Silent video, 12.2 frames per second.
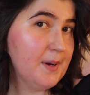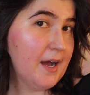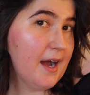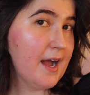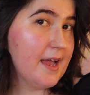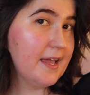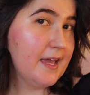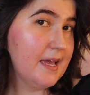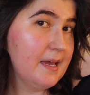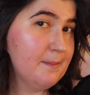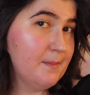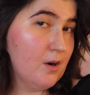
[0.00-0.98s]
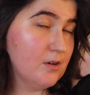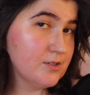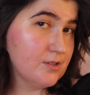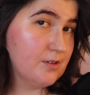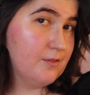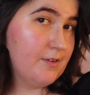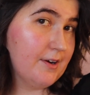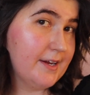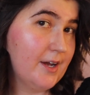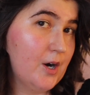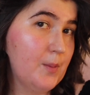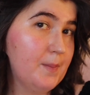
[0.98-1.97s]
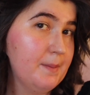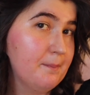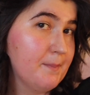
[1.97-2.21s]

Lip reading: but I am also a very open